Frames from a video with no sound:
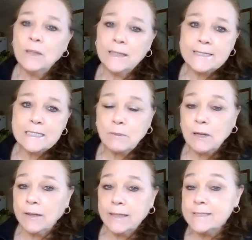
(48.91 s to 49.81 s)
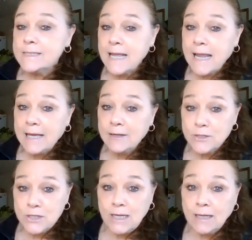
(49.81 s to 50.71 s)
will experience the
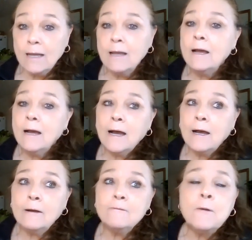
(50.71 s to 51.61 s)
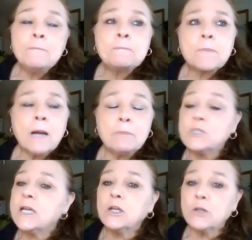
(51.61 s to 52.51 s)
energy of a
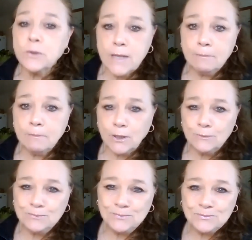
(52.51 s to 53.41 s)
particular number